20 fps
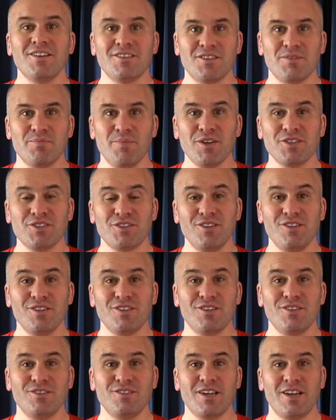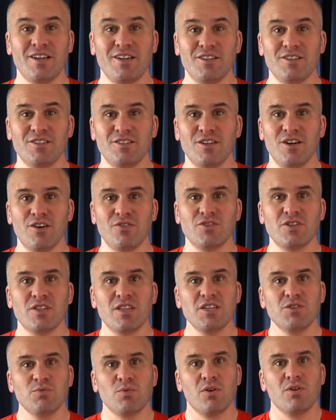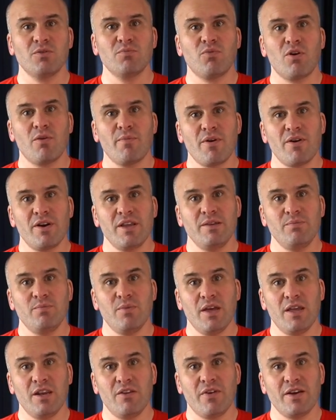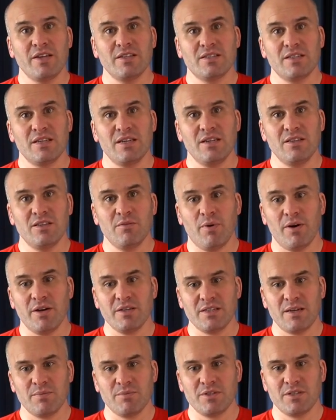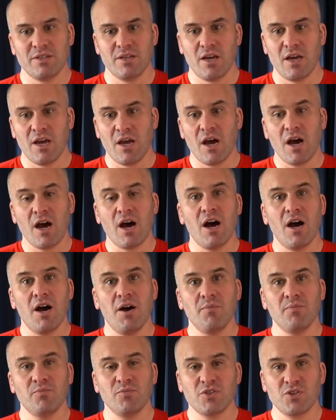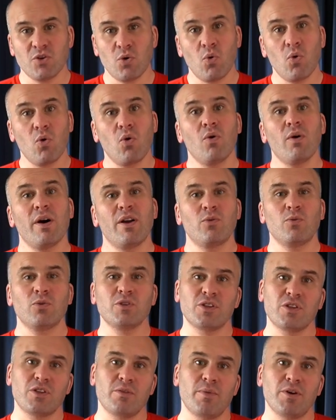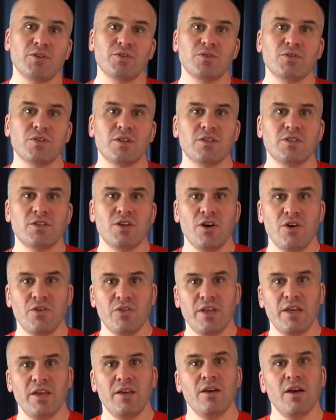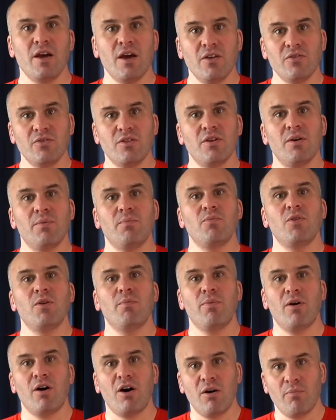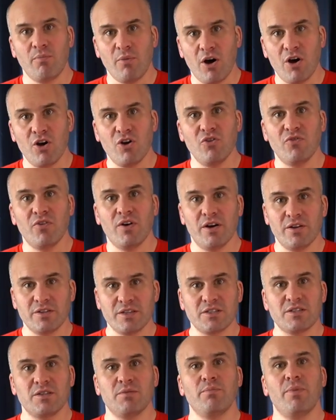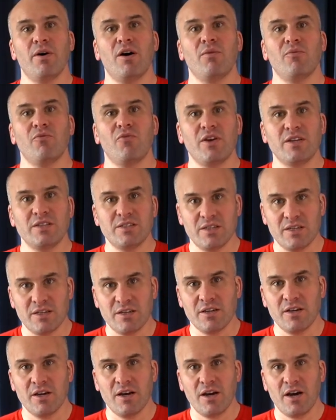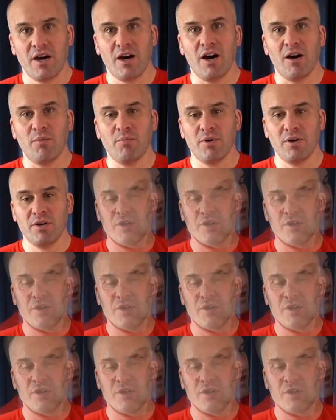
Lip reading: So the musculocutaneous nerve. So this one primarily innervates the biceps, and also the muscles that turn the palm over, so that's in palm facing up.